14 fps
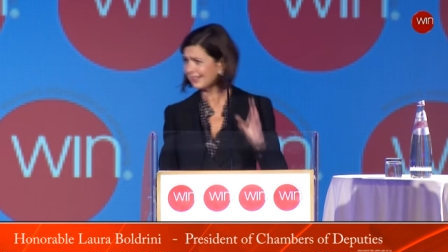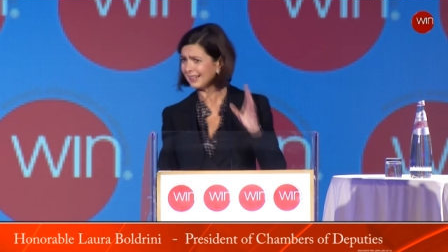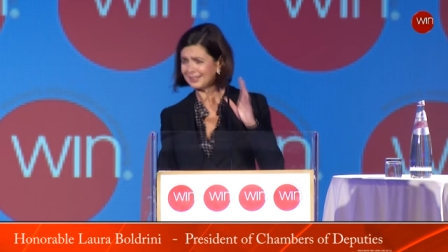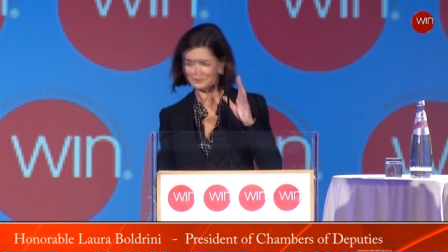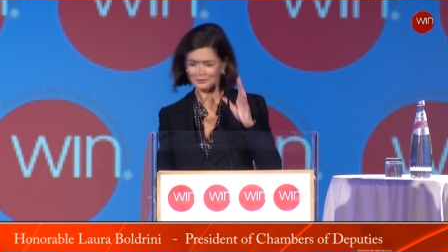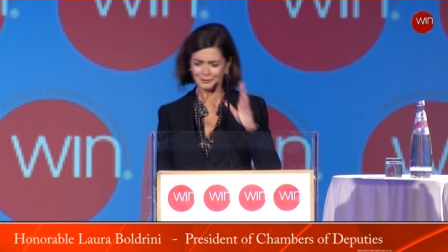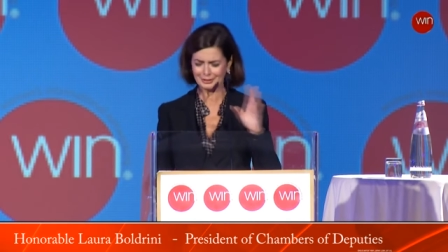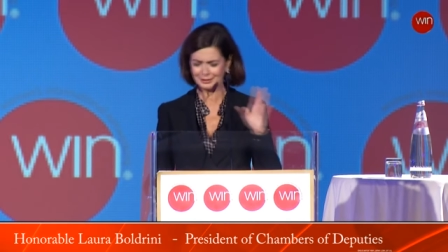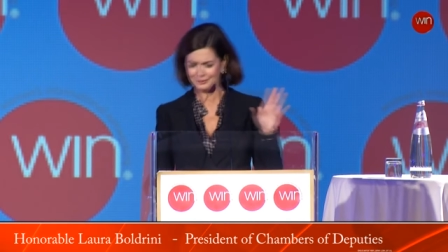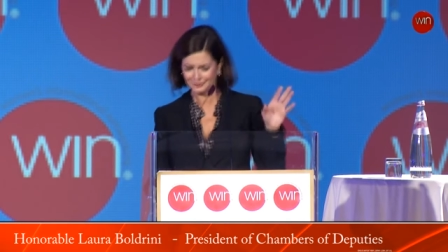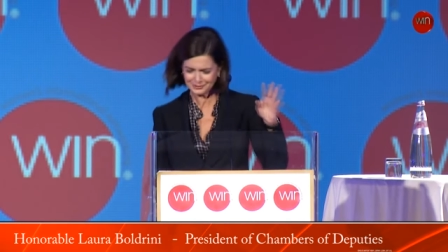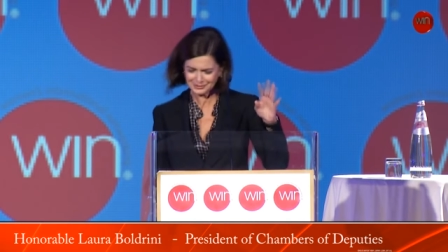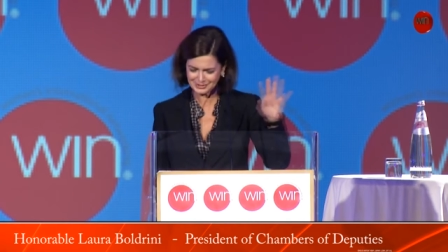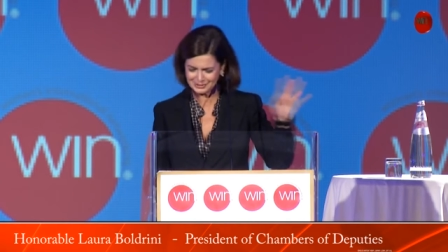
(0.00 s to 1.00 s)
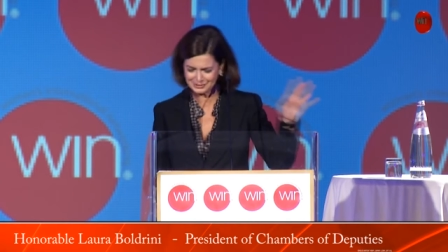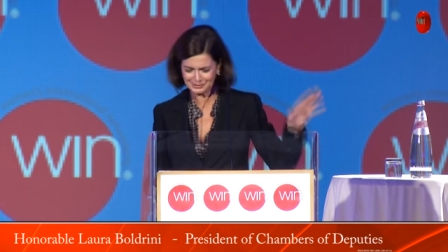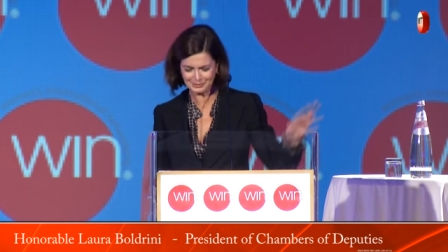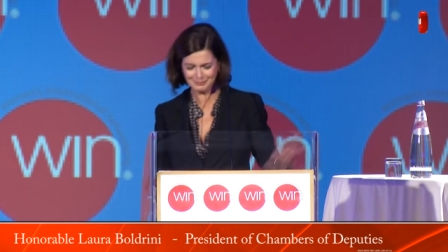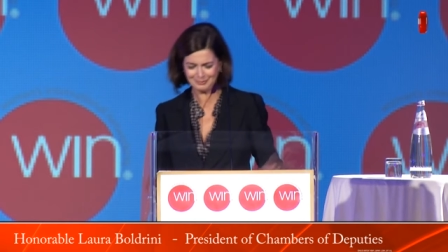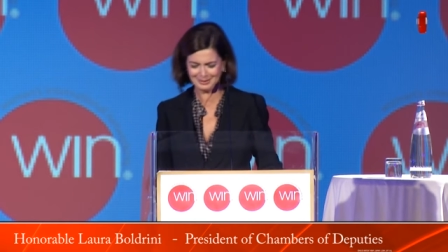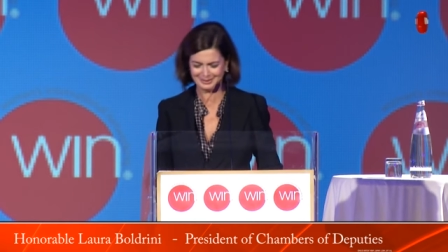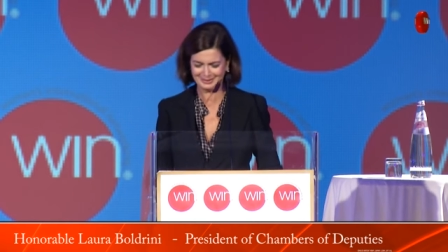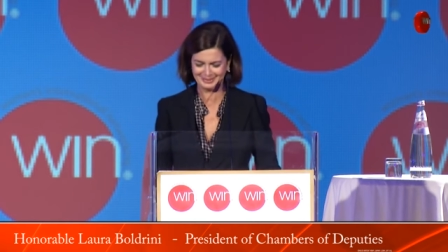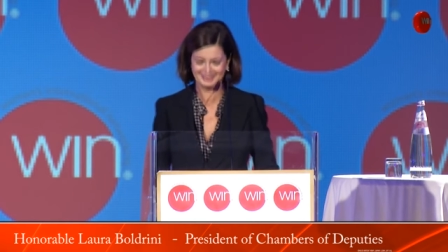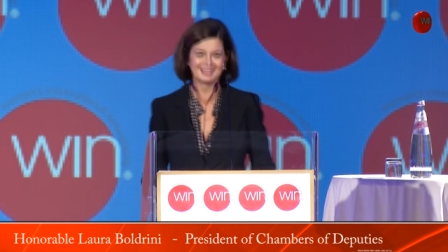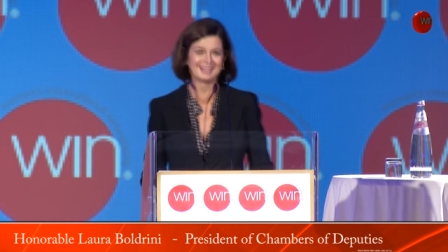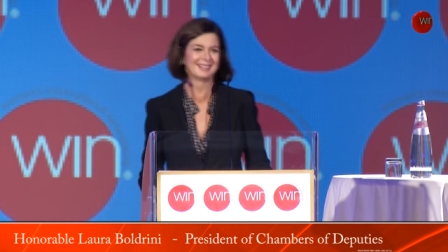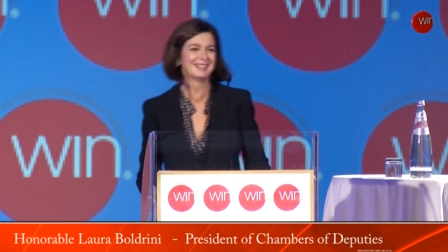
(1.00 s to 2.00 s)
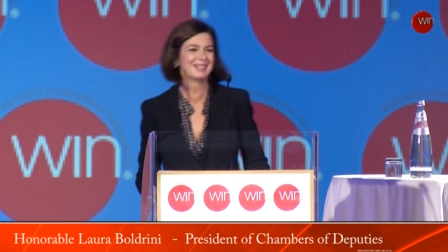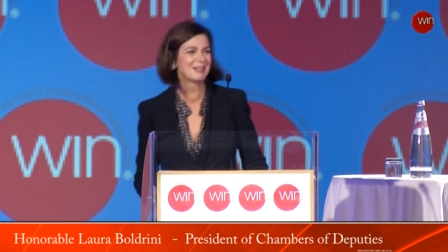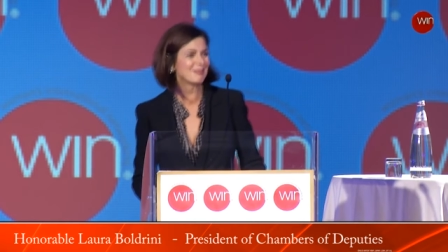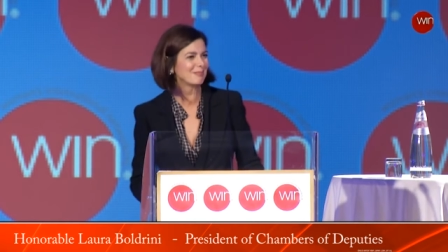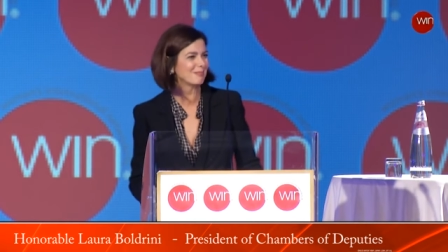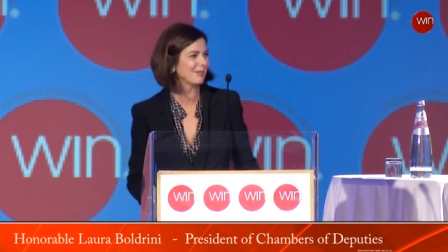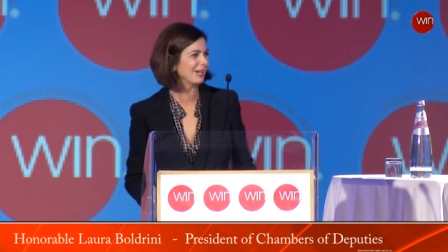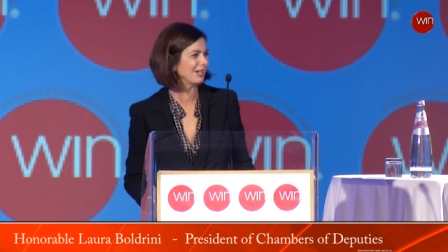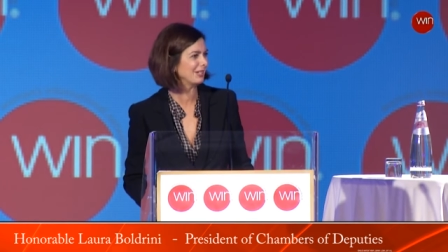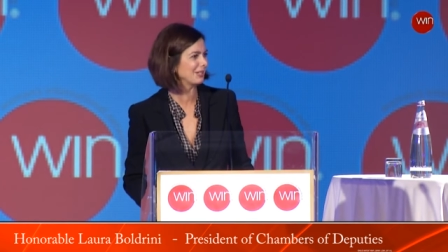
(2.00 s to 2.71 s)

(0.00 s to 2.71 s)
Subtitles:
although I don't see so many men